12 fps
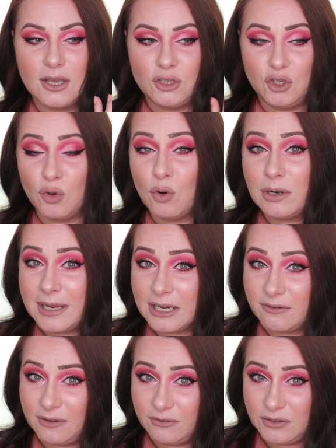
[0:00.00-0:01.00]
You only get
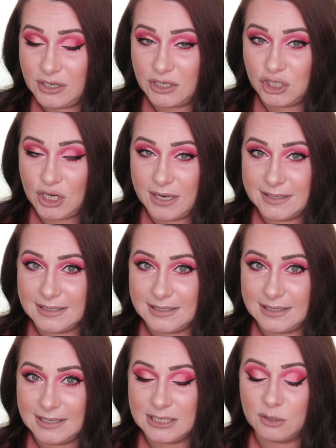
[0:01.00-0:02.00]
15 shades
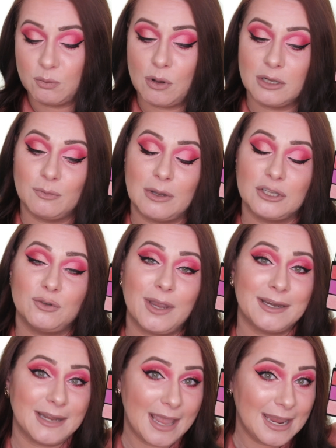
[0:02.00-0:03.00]
in this one, whilst you
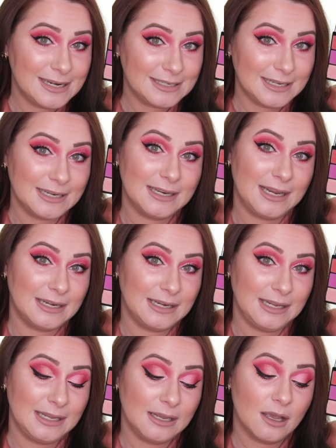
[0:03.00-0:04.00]
get 18 in
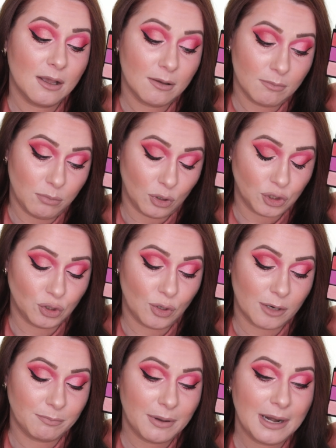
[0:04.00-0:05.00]
the Blood
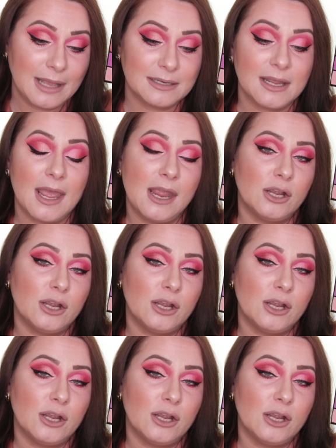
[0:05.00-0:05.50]
Sugar palette.